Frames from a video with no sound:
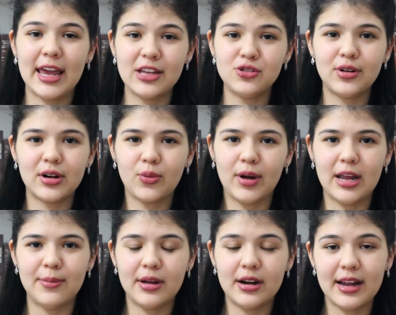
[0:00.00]
Andrea
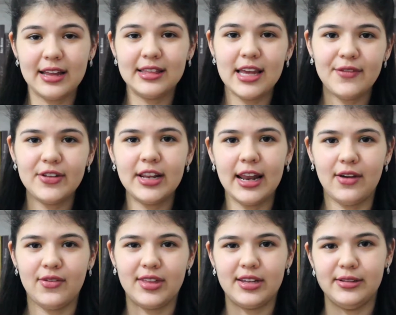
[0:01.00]
Kramer and David
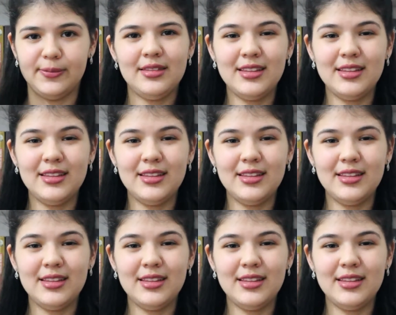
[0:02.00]
Levitan.